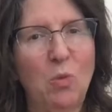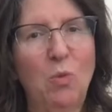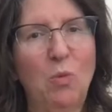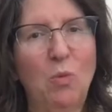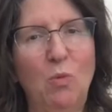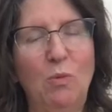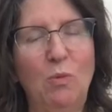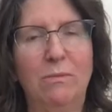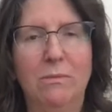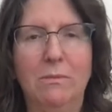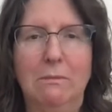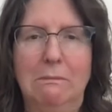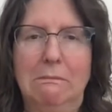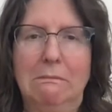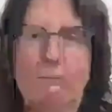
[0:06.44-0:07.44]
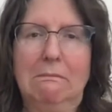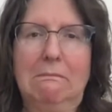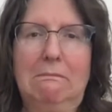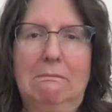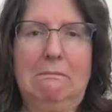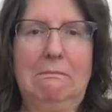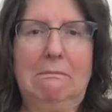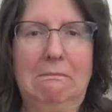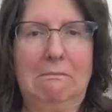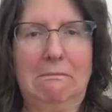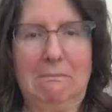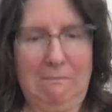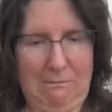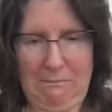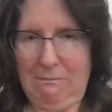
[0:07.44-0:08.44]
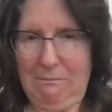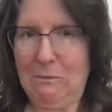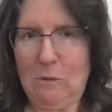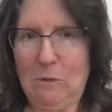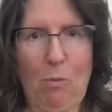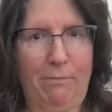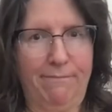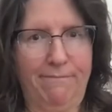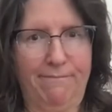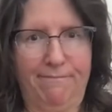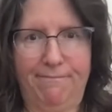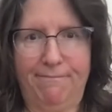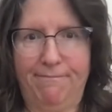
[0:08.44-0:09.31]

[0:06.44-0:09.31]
on, full disclosure,